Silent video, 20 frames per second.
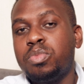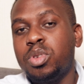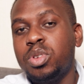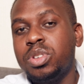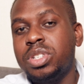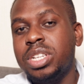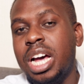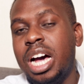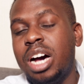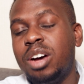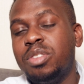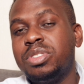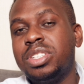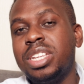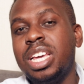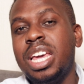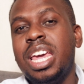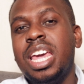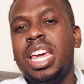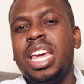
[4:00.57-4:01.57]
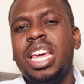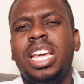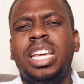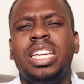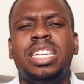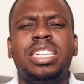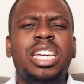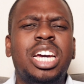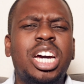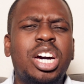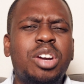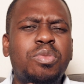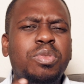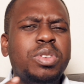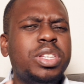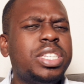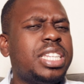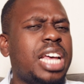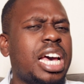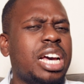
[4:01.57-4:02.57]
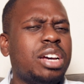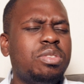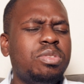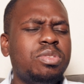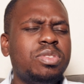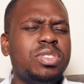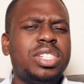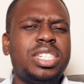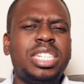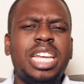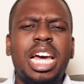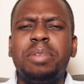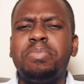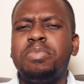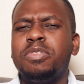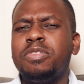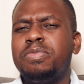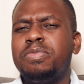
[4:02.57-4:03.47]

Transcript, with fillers: brought out a recycled type